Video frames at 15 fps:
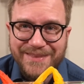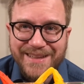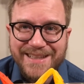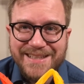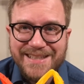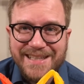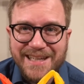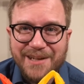
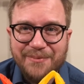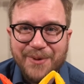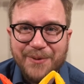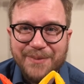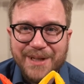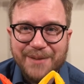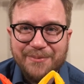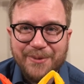Let's take a
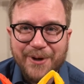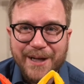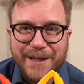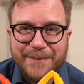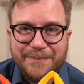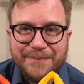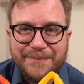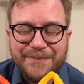moment and pray.
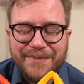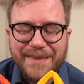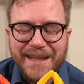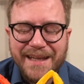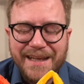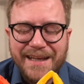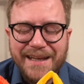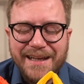
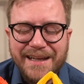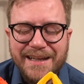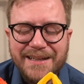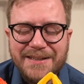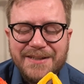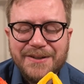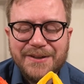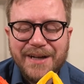
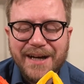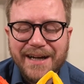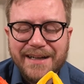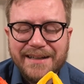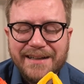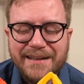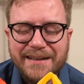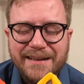Dear God,
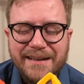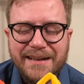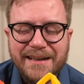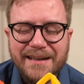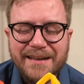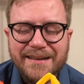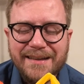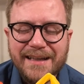
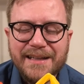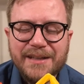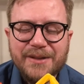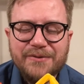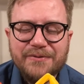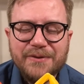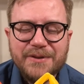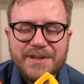thank you
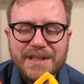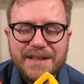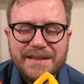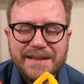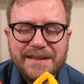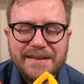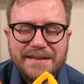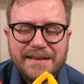for
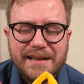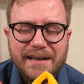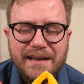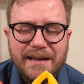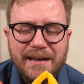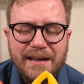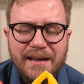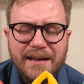Jesus.
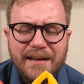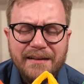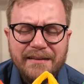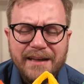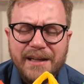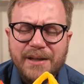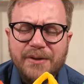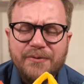
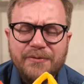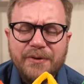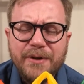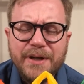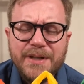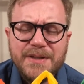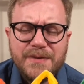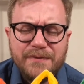Thank you for
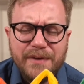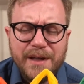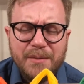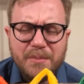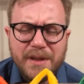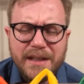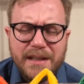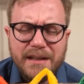his
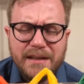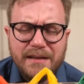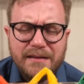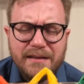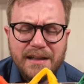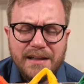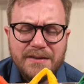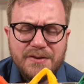family
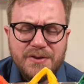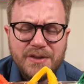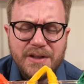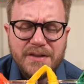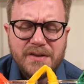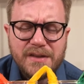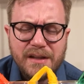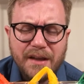that is
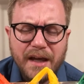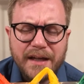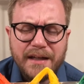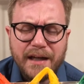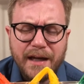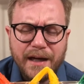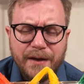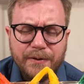just like
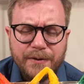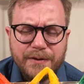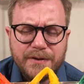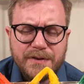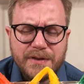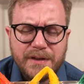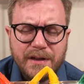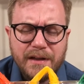
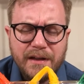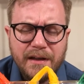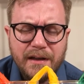ours.